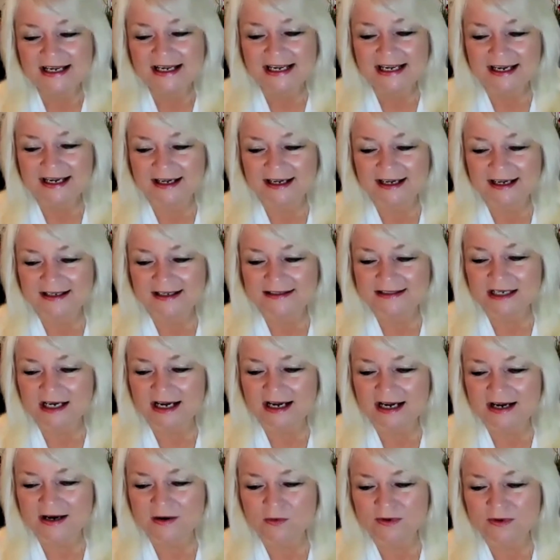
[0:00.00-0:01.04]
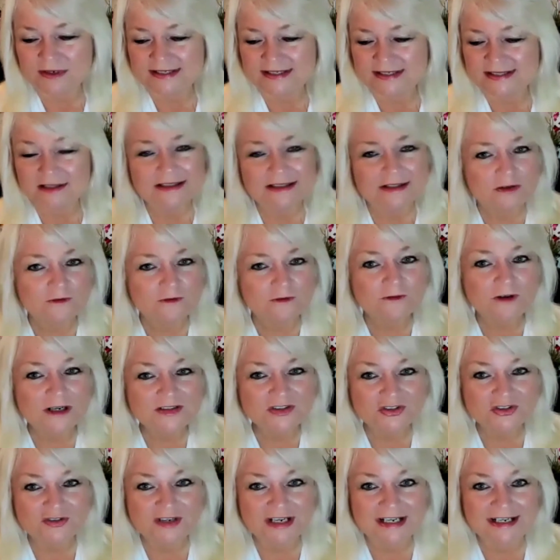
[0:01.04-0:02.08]
and I was a little
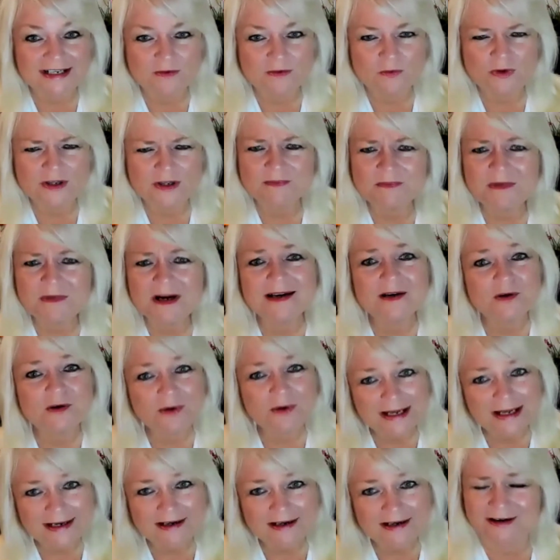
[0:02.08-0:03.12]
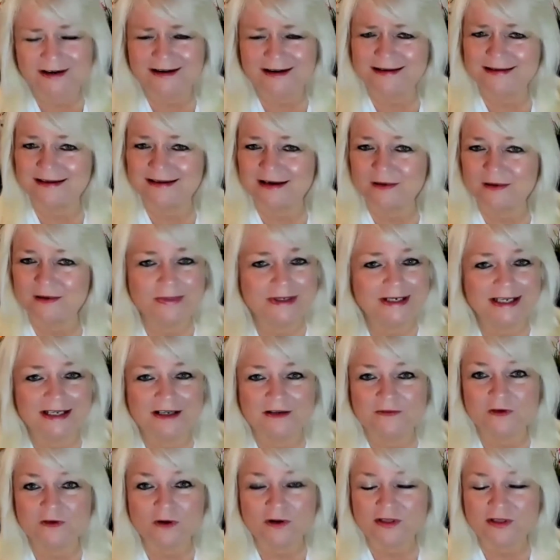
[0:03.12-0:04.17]
frustrated with my credit card company,
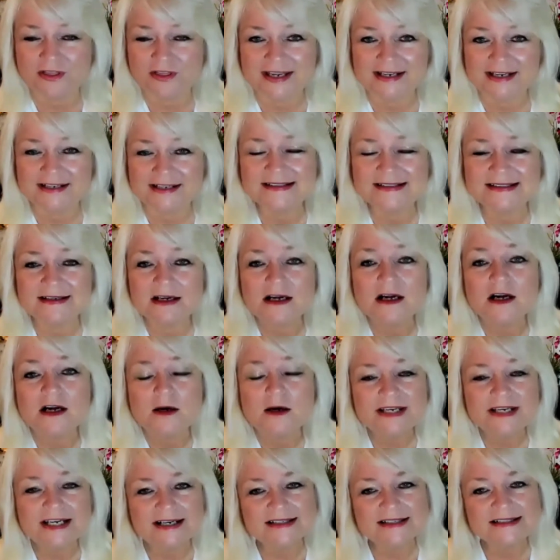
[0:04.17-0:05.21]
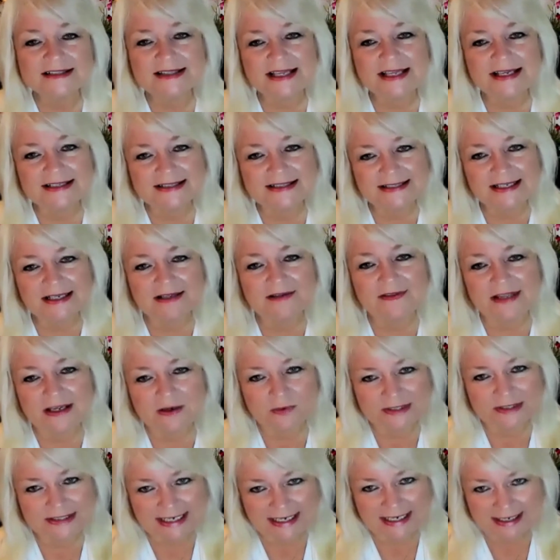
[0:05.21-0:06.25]
of all things, because they said they
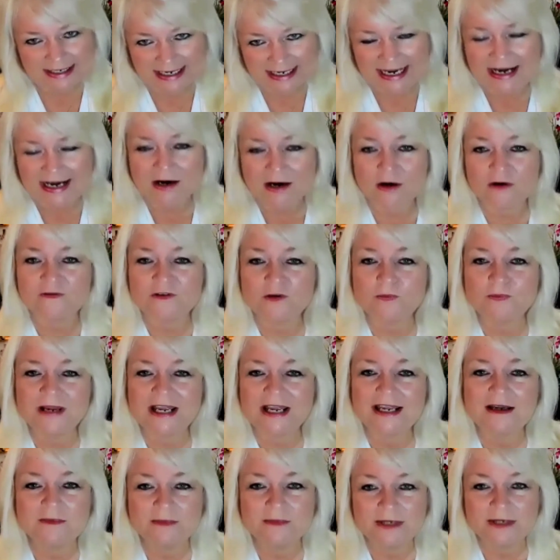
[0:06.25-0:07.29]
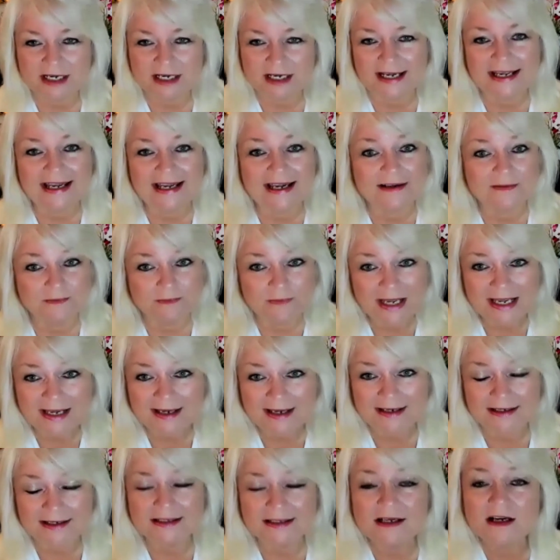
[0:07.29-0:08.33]
would take care of a payment I had
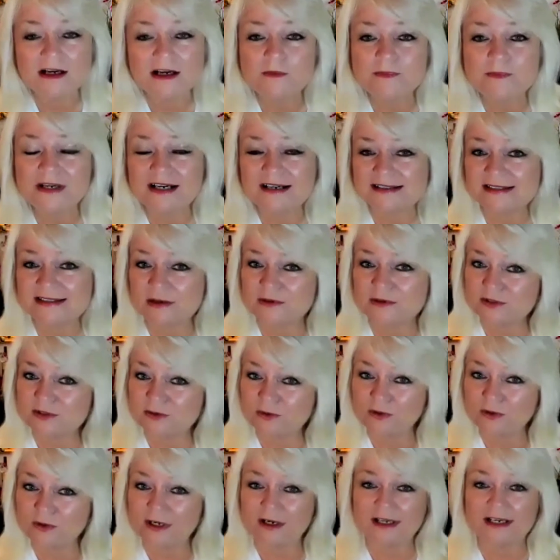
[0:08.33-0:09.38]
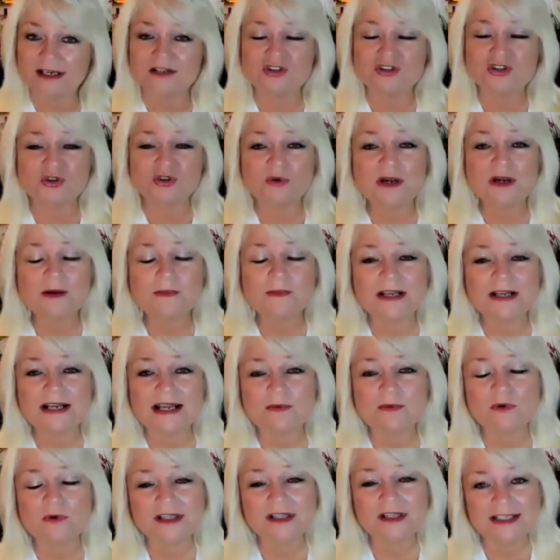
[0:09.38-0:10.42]
made because I was going on a trip and I
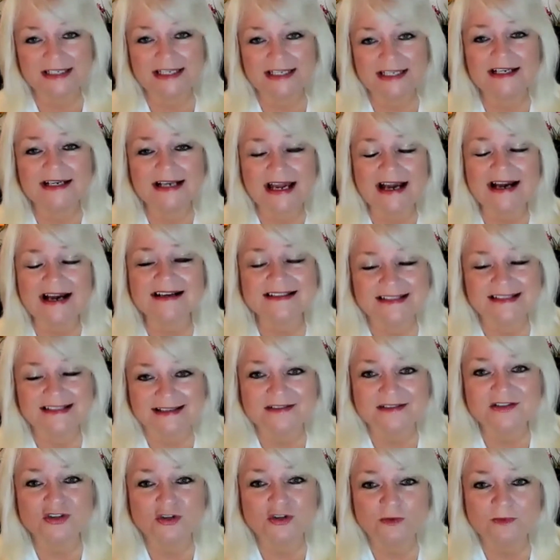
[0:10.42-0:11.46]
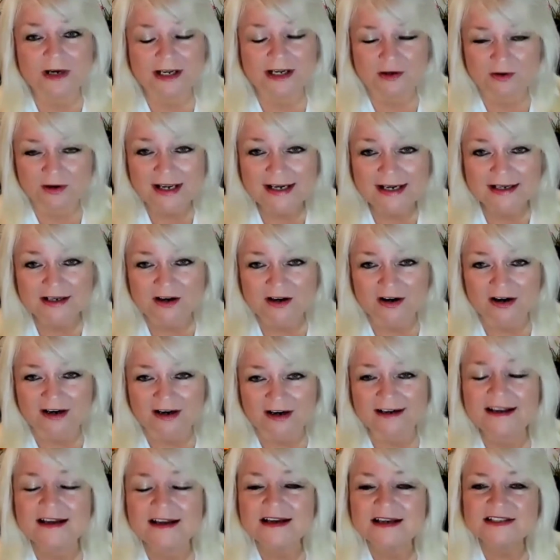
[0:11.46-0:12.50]
really needed access to my credit
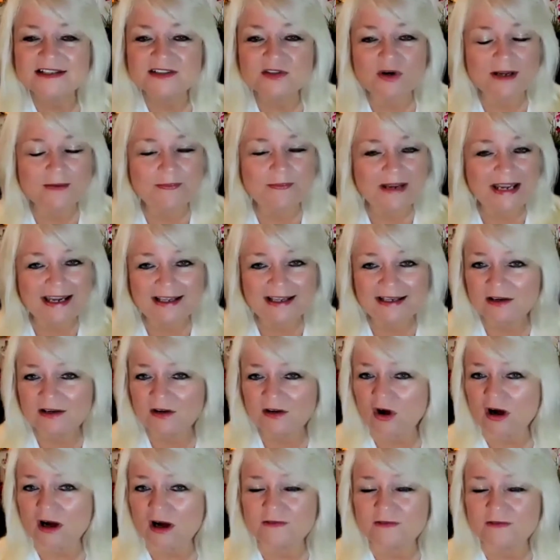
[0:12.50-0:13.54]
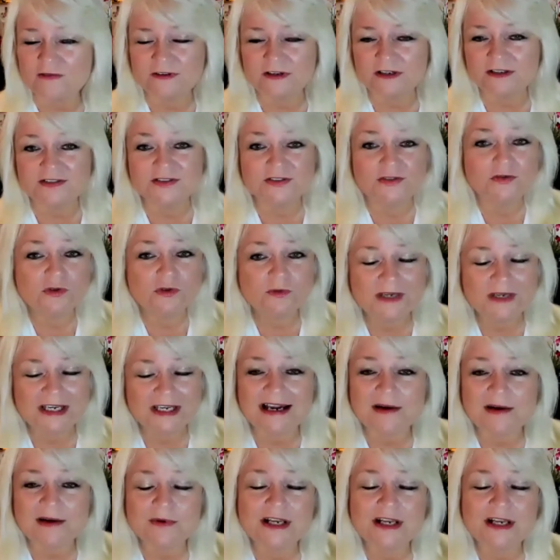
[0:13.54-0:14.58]
card. So I paid it off,
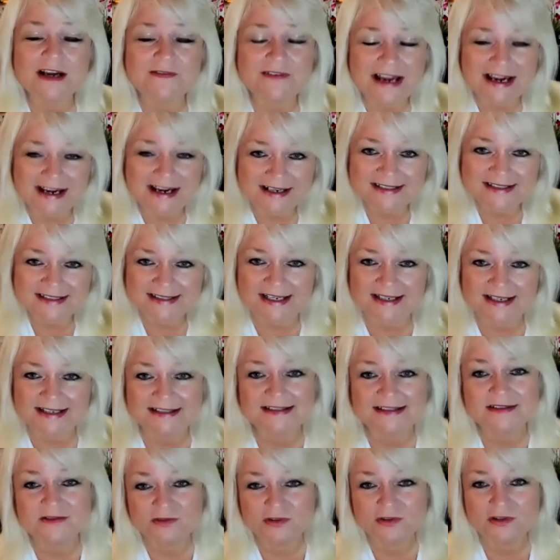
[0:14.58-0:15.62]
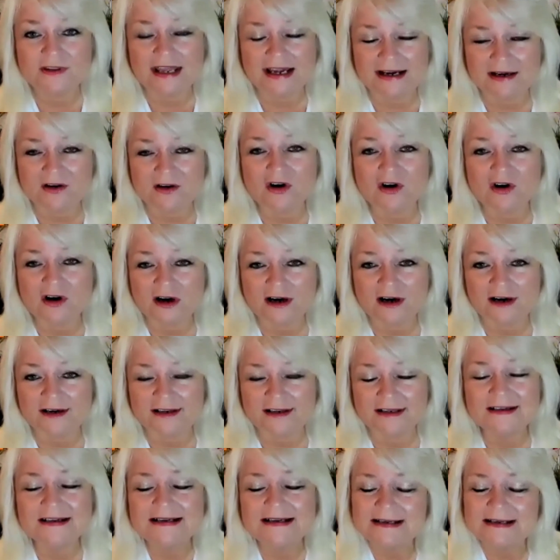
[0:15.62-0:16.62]
assuming I would have access to that card.